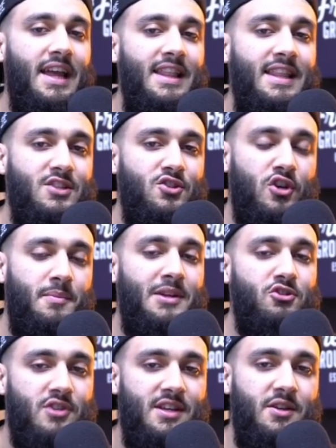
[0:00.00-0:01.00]
this
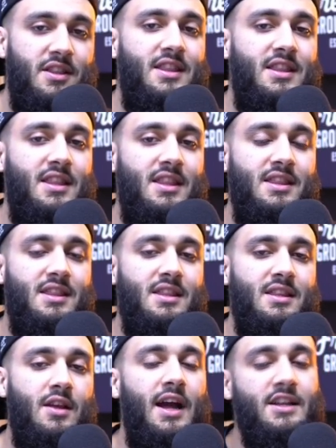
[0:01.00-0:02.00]
documentary,
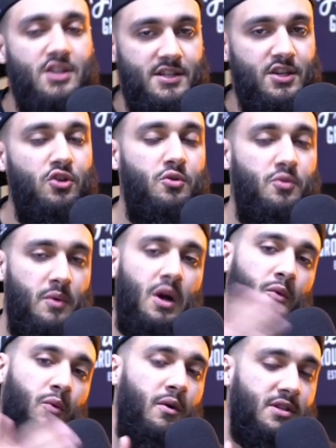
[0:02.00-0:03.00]
actually, I'll tell you
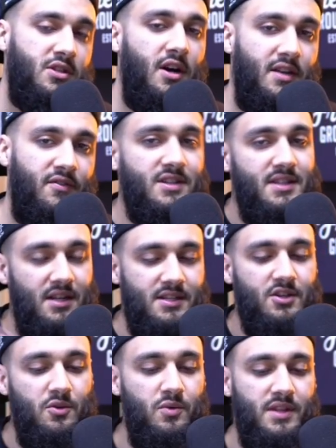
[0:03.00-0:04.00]
what started it first, and I'll
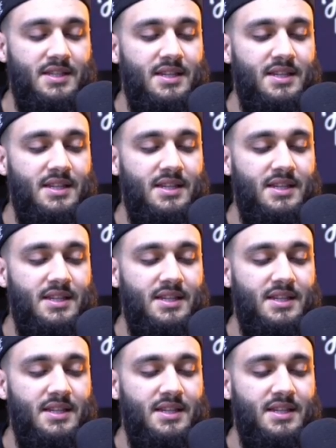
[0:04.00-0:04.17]
tell you what